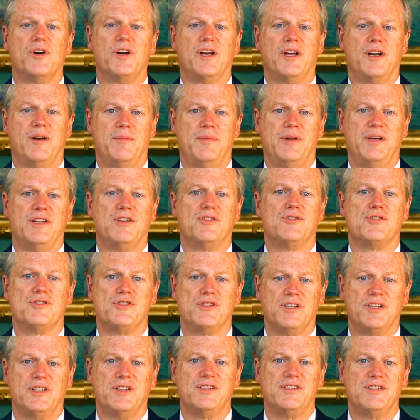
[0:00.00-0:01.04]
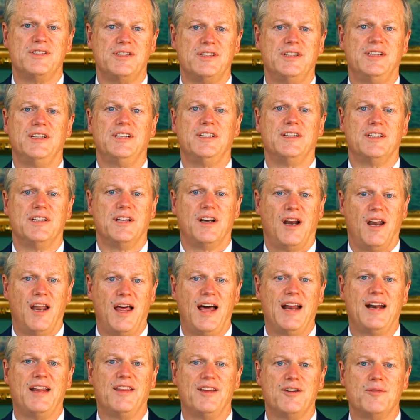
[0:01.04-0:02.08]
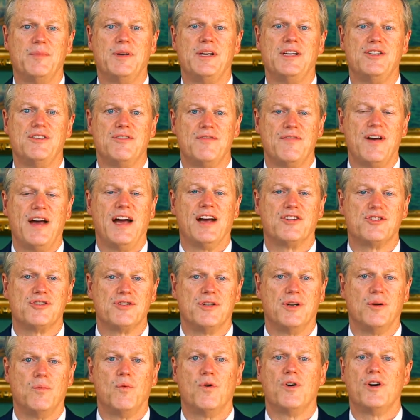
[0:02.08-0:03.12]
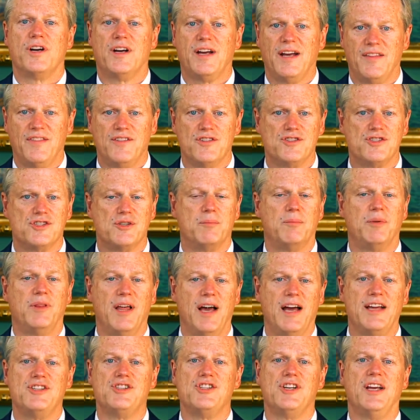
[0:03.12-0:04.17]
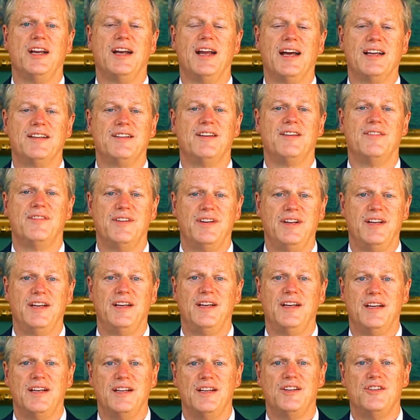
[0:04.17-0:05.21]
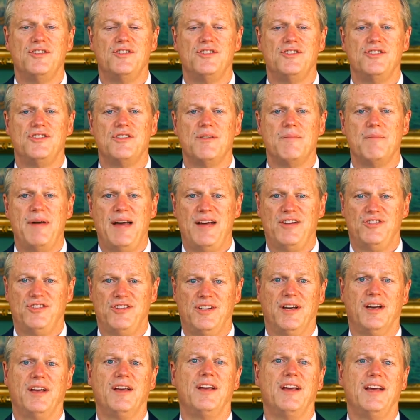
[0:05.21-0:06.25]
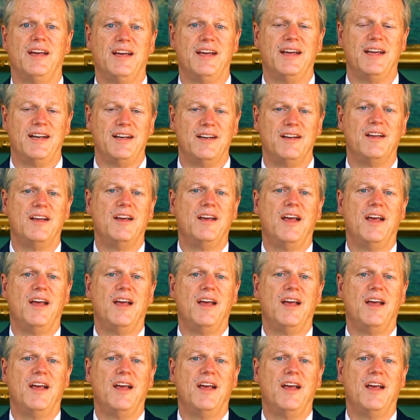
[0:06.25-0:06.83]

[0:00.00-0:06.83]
going to be interested in seeing that a lot of their manufacturing work and their supply chain activity is domestic. And